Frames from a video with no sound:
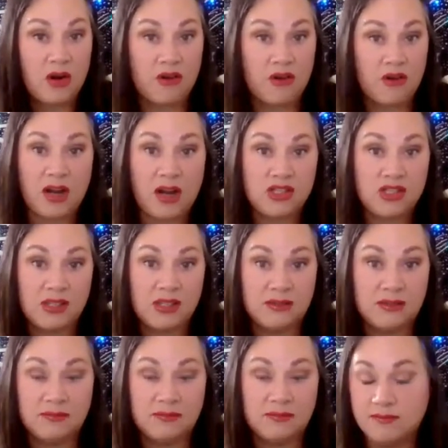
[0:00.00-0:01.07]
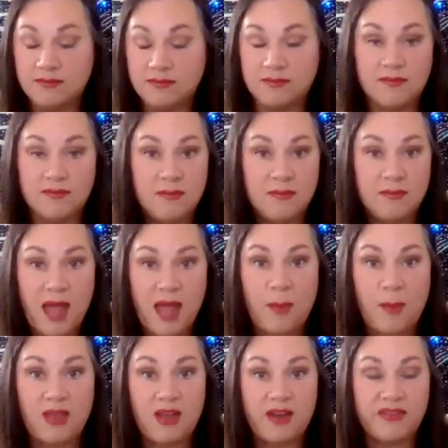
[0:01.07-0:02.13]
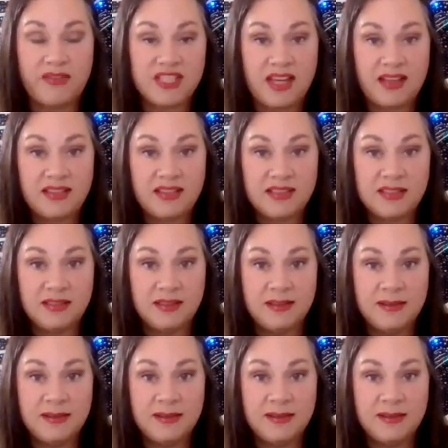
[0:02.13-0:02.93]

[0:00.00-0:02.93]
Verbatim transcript: correction. Be happy that you have sight.